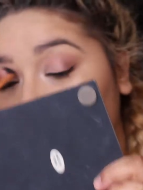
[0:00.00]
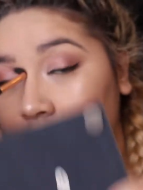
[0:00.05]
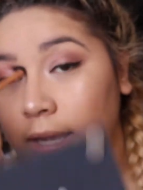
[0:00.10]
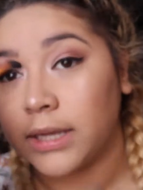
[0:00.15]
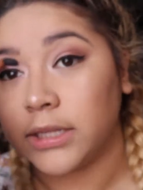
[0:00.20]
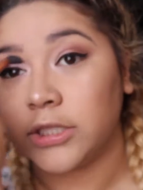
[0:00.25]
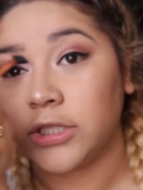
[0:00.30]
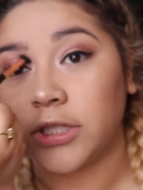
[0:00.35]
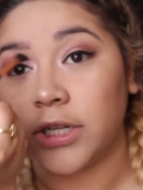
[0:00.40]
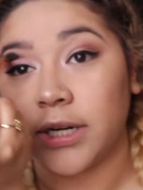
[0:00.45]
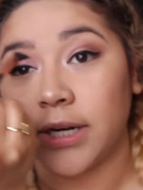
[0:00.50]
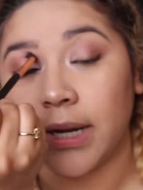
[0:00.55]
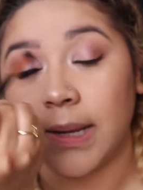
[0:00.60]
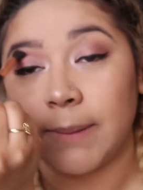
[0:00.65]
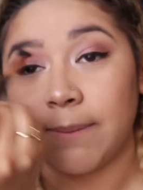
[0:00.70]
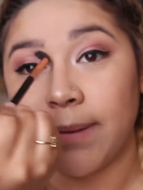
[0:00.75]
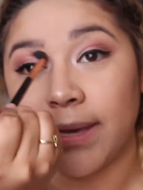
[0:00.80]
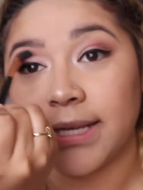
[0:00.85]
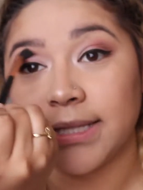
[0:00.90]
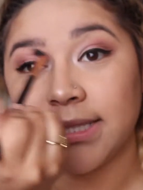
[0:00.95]
And sure,
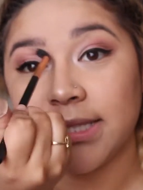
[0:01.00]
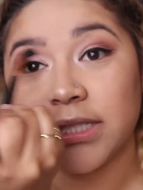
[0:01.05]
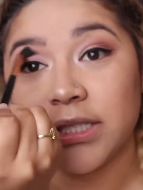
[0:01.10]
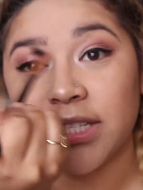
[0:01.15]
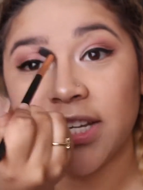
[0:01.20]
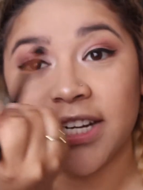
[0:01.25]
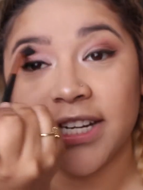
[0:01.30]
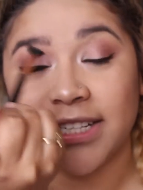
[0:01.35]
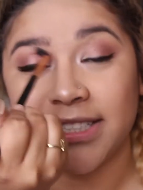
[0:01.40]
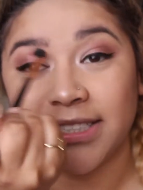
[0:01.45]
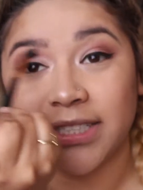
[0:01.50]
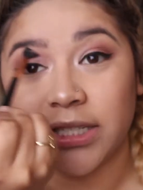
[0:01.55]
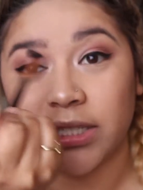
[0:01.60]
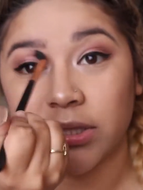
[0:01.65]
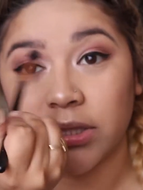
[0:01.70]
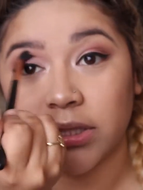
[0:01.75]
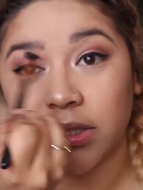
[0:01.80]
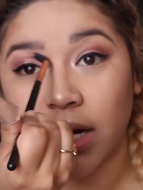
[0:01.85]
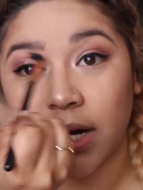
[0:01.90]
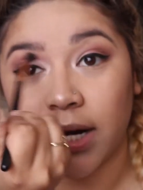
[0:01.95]
it makes it look a
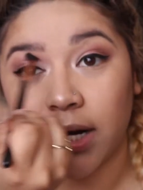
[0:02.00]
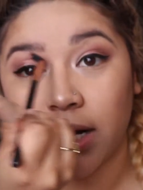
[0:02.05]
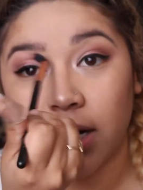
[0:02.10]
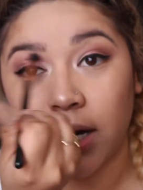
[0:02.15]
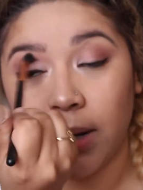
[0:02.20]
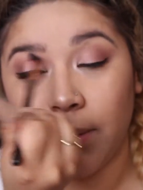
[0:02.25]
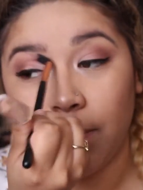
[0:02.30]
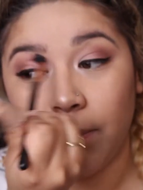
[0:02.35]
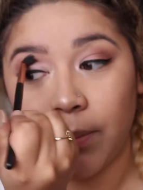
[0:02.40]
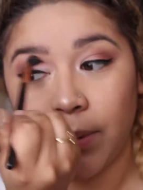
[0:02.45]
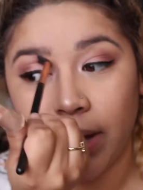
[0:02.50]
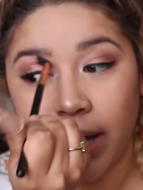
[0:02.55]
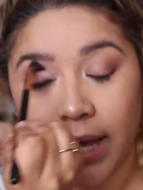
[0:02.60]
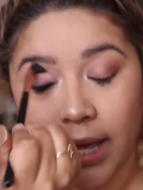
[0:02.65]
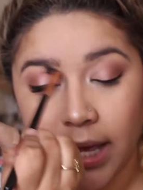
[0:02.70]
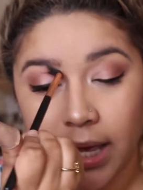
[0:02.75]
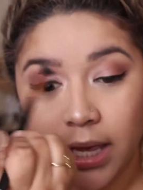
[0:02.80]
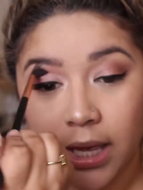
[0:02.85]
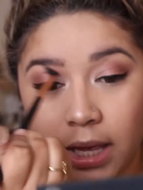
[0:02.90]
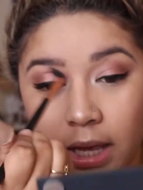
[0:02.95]
little darker,
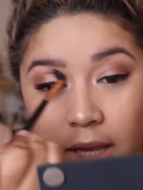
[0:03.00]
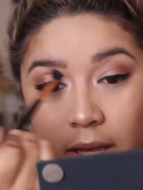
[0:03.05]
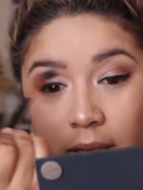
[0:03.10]
but